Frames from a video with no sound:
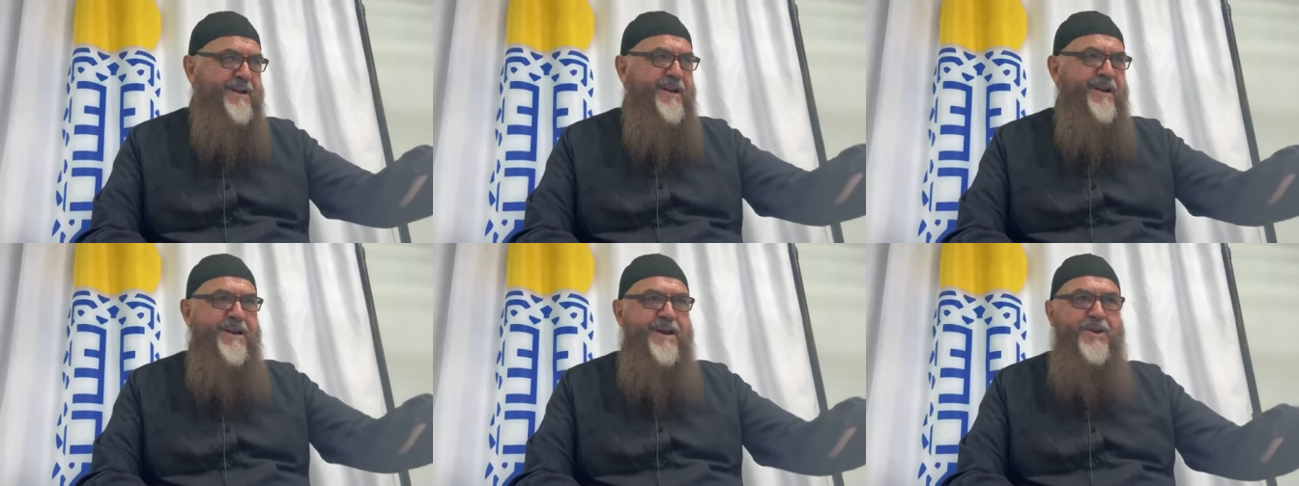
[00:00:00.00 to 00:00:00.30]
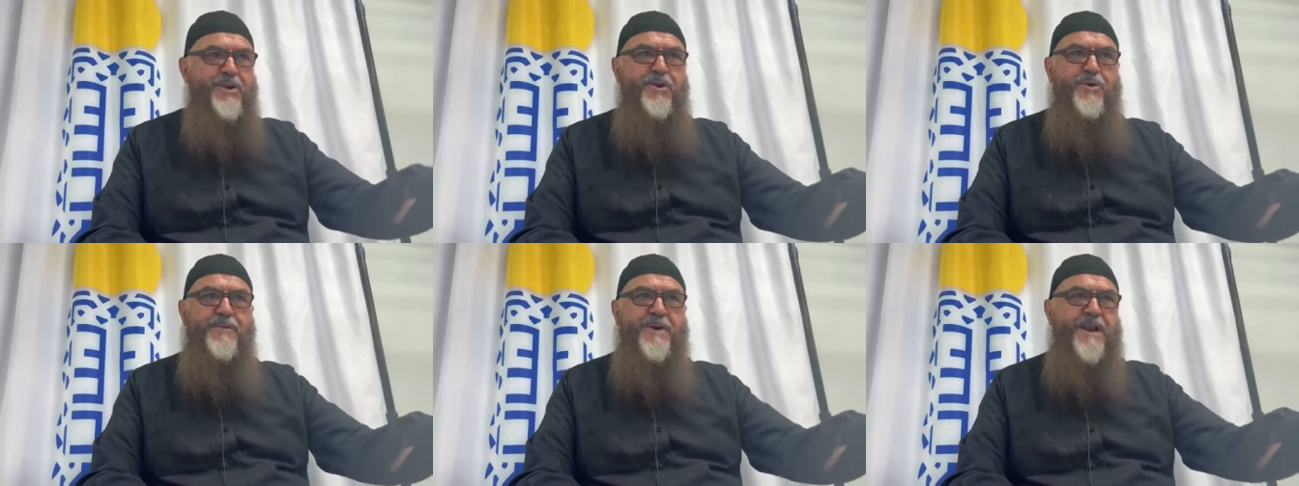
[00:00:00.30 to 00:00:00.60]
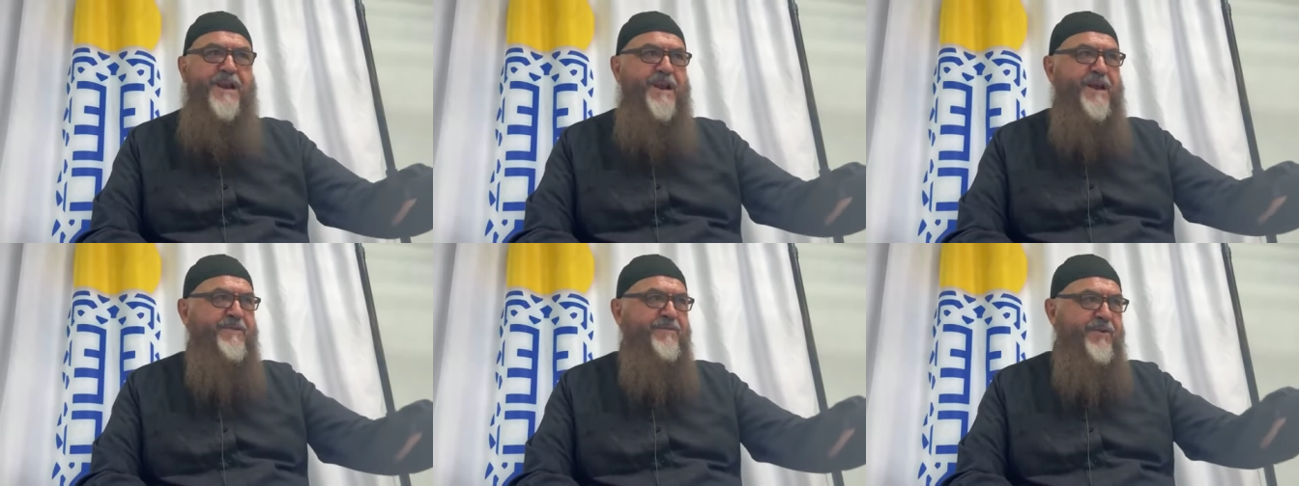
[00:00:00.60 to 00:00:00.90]
in, in a
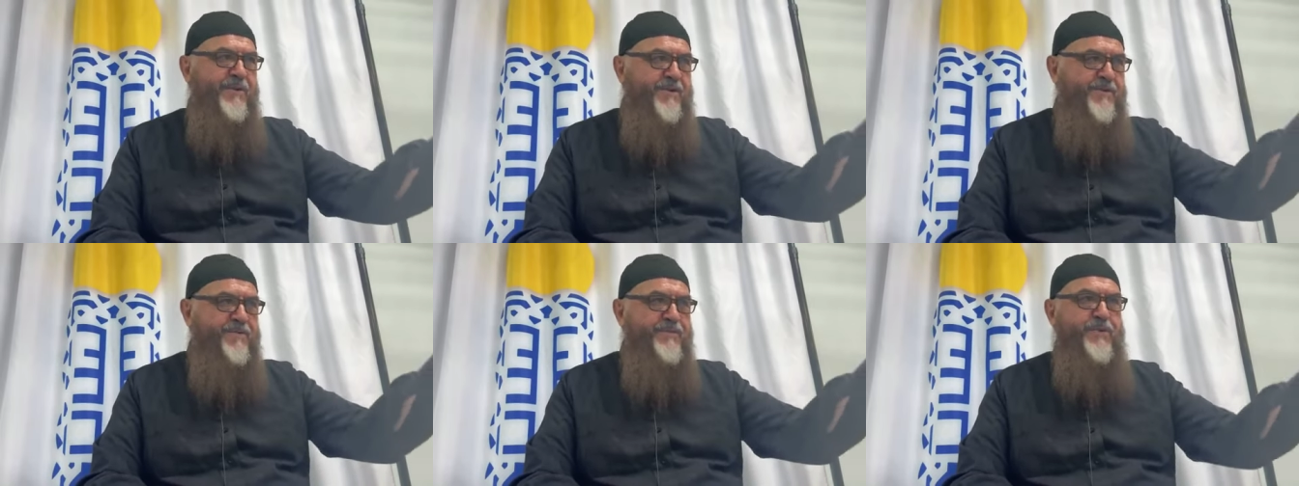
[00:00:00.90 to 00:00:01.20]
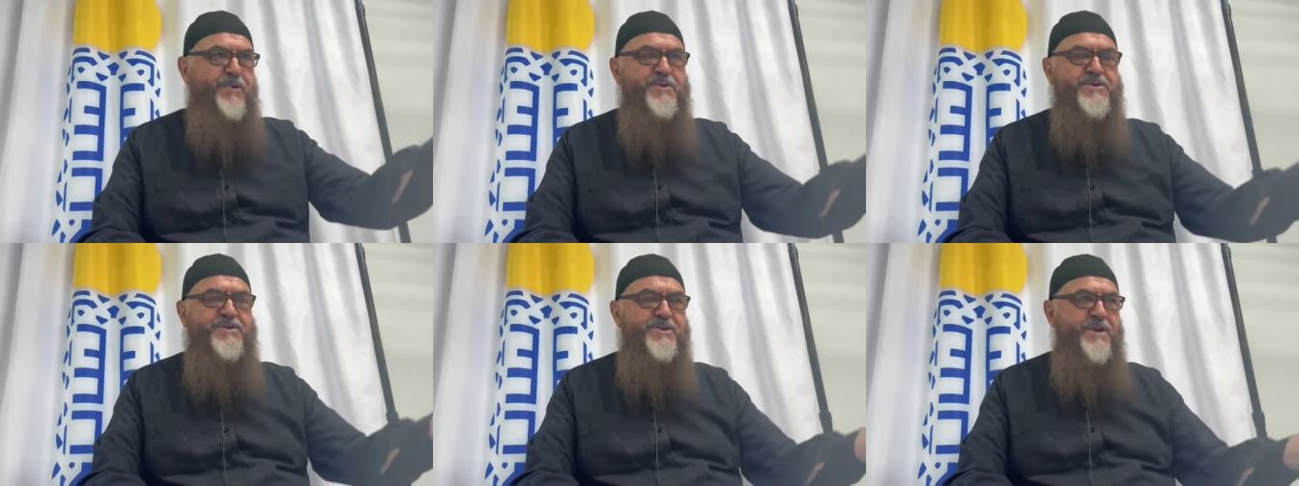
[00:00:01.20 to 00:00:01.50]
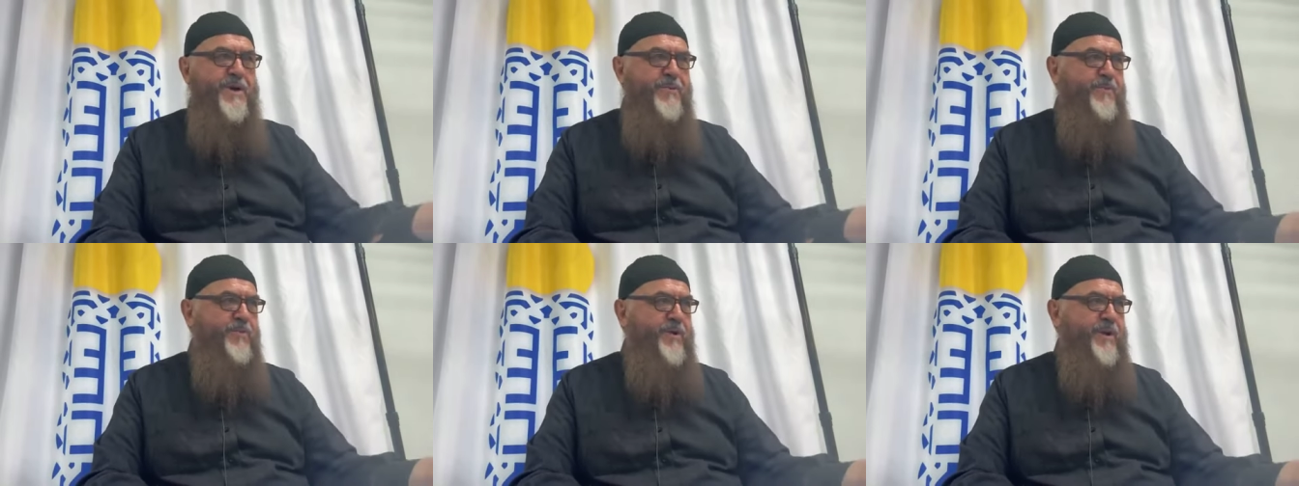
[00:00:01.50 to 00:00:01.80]
human level for
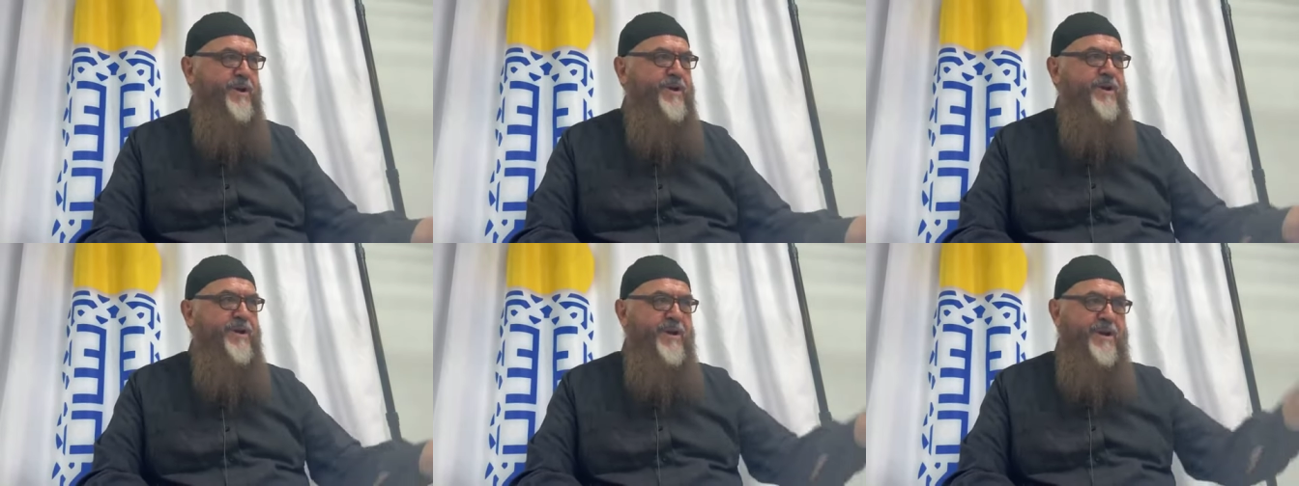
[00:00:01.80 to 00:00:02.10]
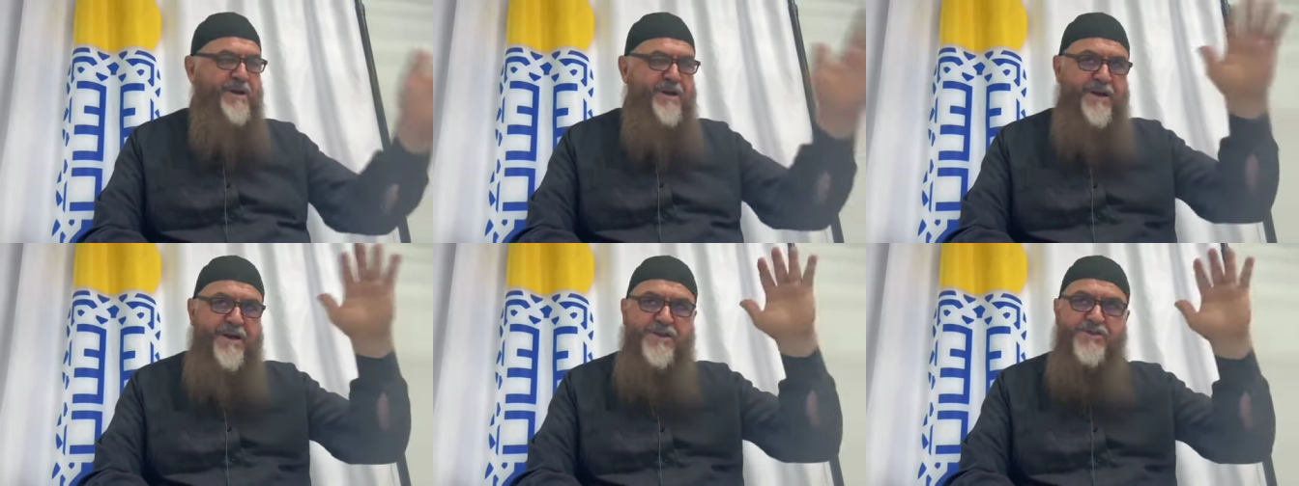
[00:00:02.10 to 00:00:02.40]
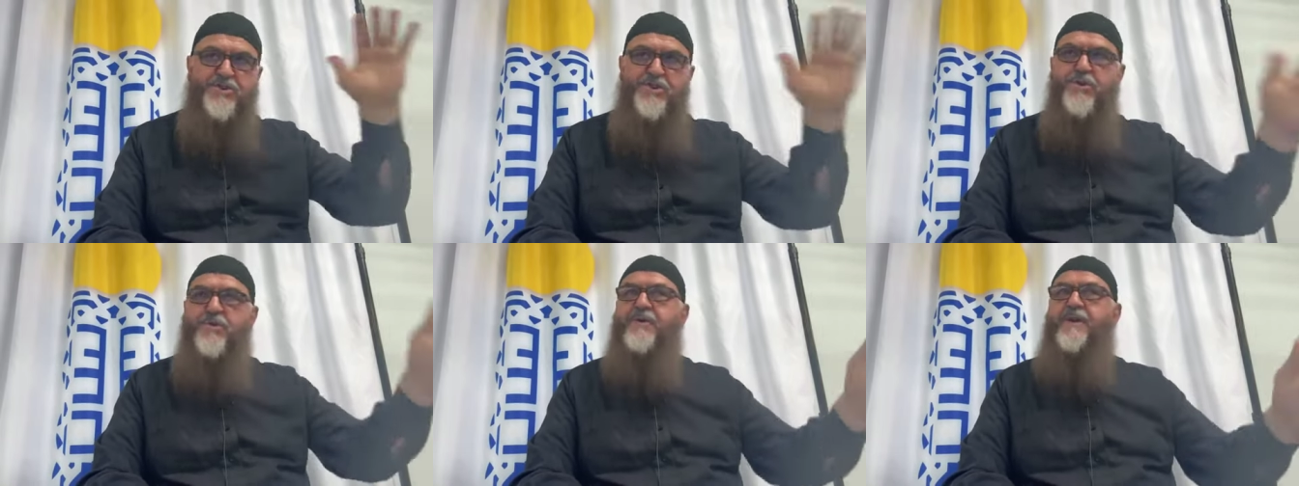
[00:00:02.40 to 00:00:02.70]
someone
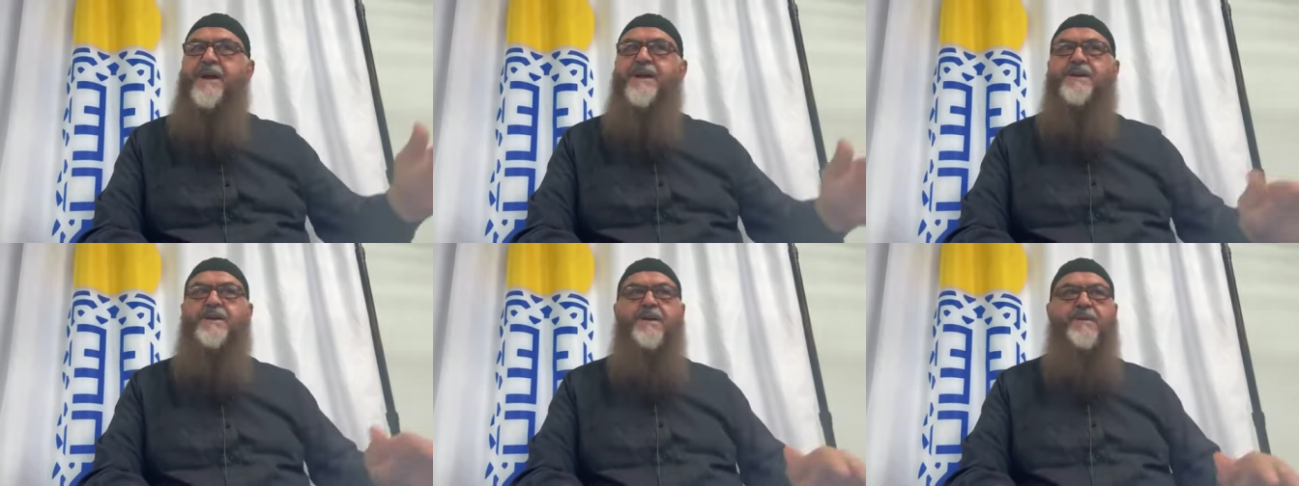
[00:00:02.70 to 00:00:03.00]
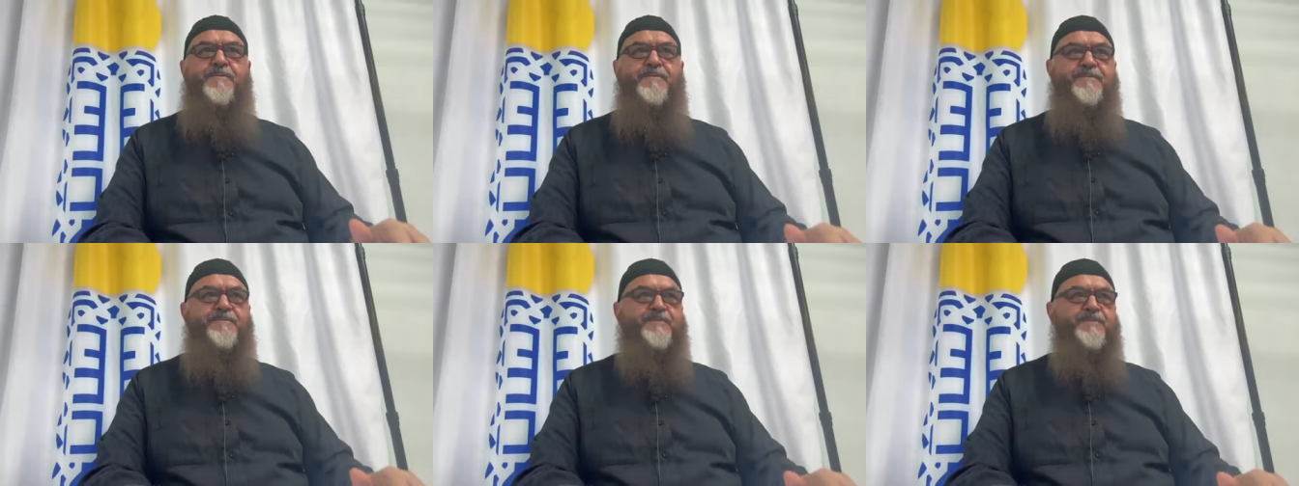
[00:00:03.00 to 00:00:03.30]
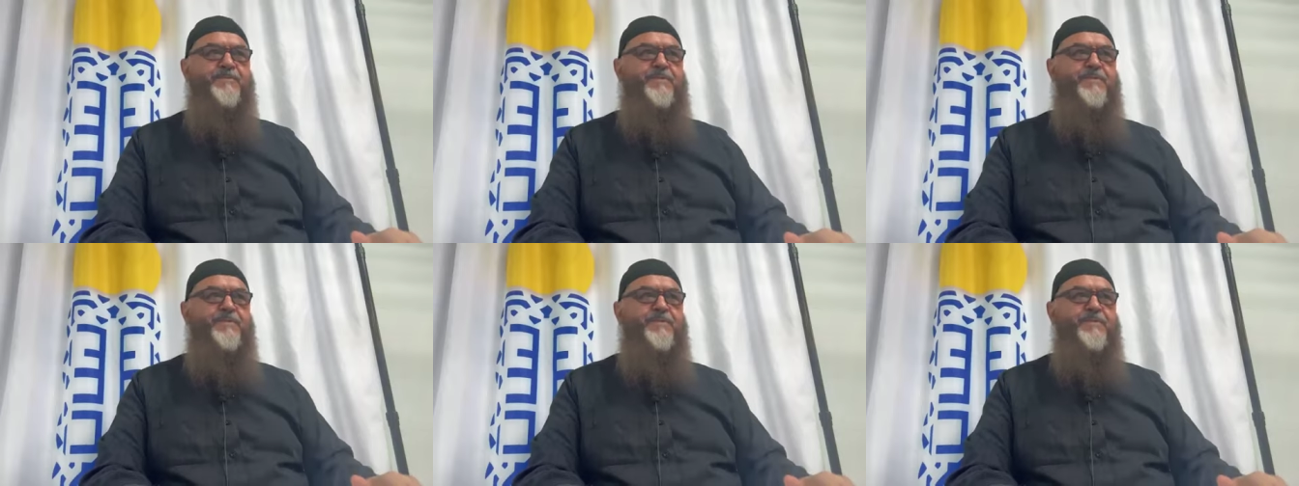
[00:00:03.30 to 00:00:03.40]
is you greet him.